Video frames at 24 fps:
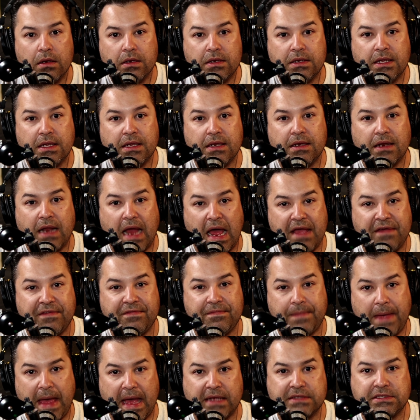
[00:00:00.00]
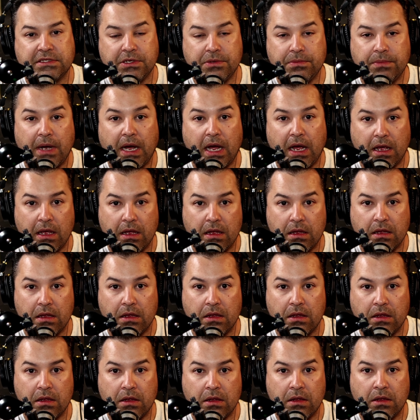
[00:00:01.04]
Did life pass you by?
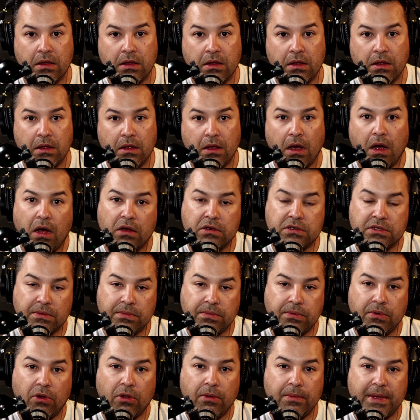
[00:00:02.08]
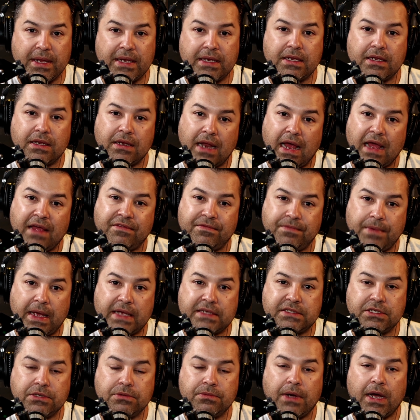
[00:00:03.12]
On deployment, did life
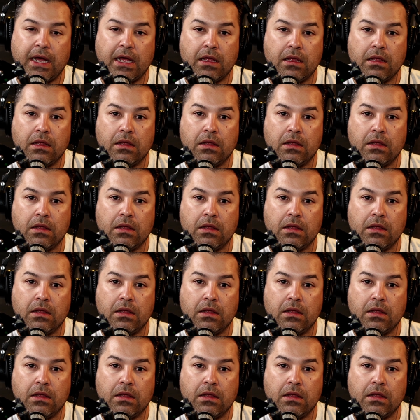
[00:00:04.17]
pass you by?